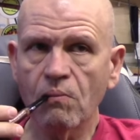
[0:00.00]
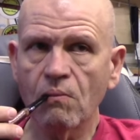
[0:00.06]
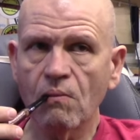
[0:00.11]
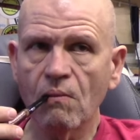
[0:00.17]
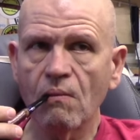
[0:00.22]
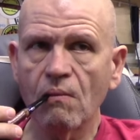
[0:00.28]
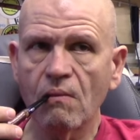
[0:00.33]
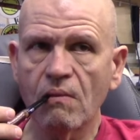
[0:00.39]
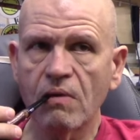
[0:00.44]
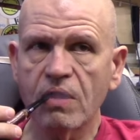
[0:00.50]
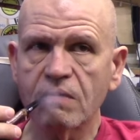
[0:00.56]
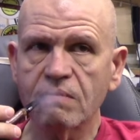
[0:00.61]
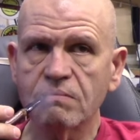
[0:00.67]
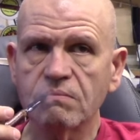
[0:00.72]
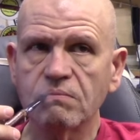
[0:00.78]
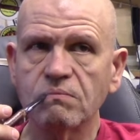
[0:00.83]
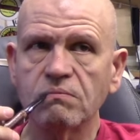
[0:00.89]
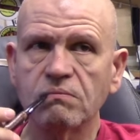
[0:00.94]

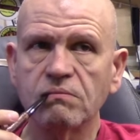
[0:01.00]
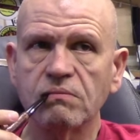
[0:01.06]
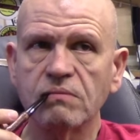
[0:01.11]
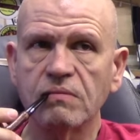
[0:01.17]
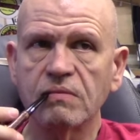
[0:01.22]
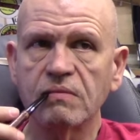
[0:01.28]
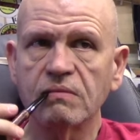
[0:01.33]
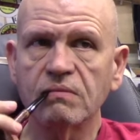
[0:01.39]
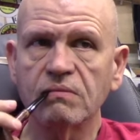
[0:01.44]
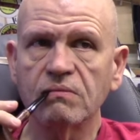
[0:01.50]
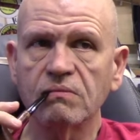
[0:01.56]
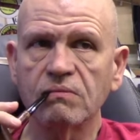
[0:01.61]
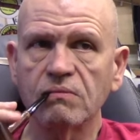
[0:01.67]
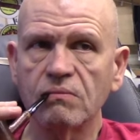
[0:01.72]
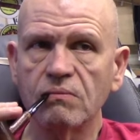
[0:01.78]
[no speech]